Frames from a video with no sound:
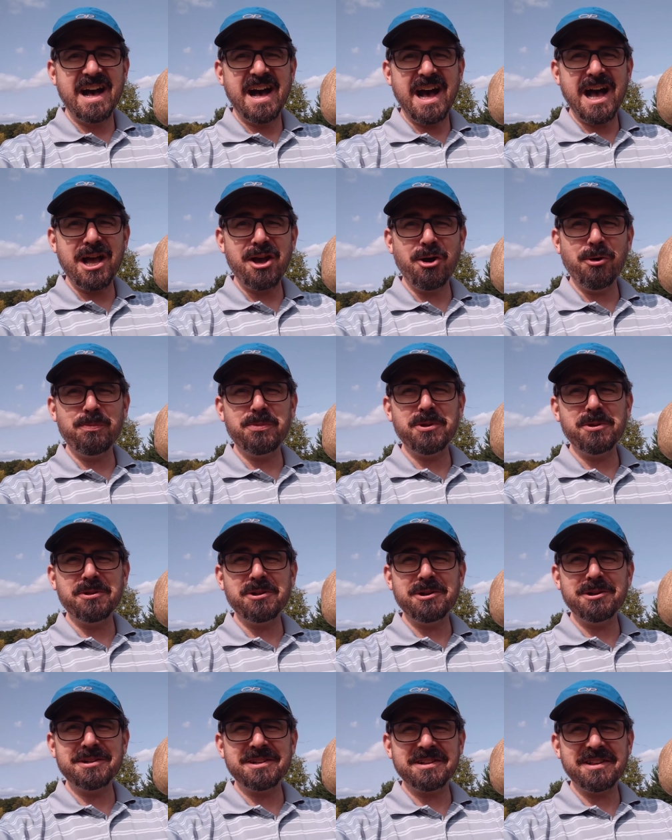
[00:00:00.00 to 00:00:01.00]
I hope you
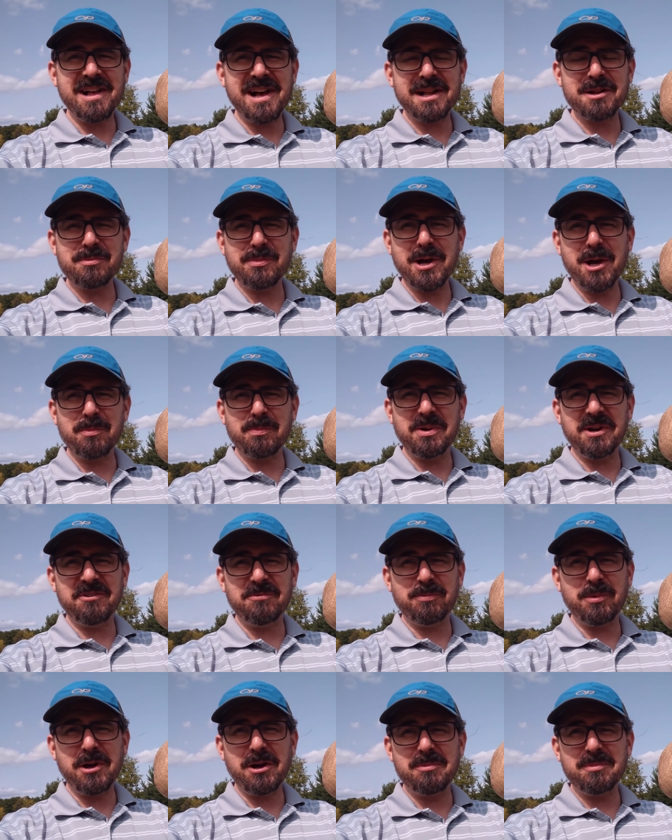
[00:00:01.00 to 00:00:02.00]
learned a lot about
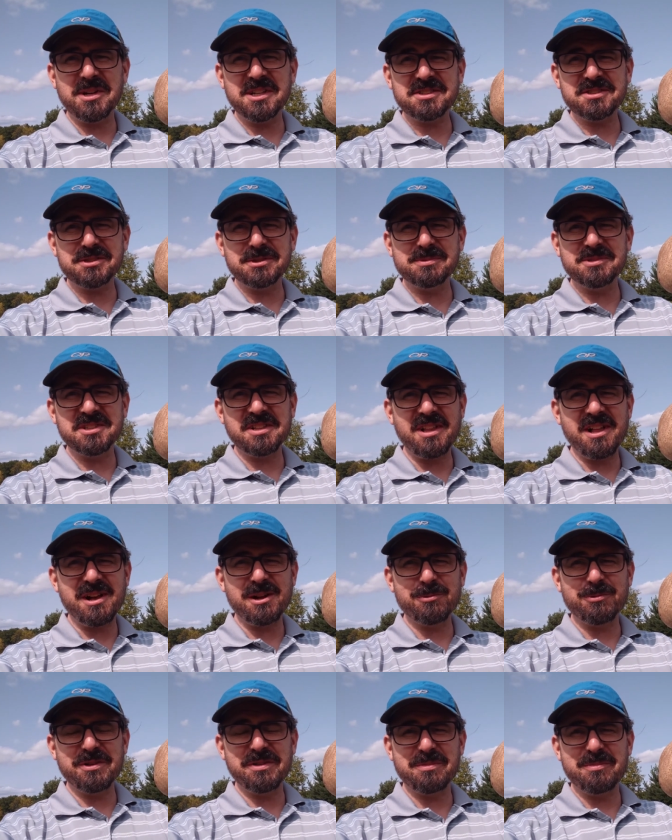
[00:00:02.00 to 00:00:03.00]
puffball mushrooms
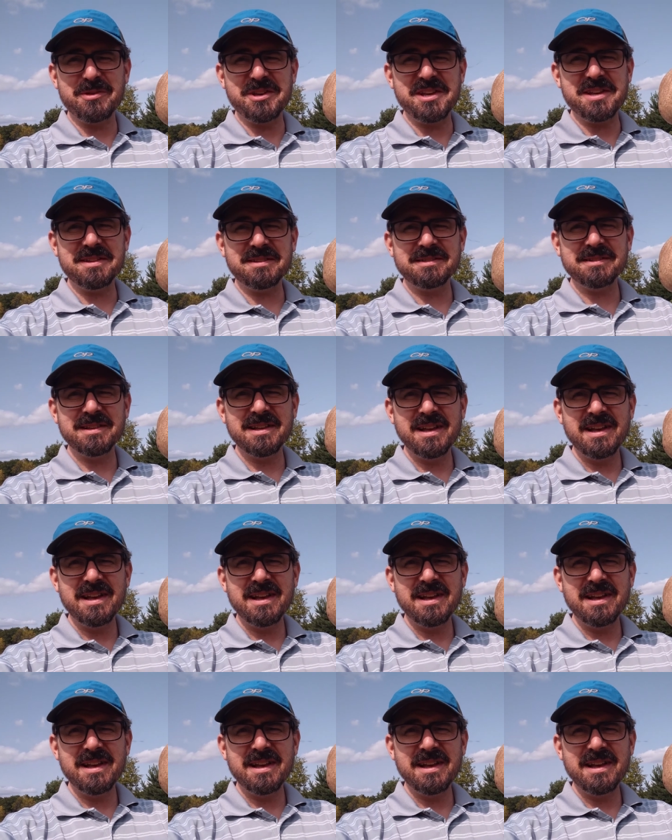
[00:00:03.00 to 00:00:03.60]
along with me.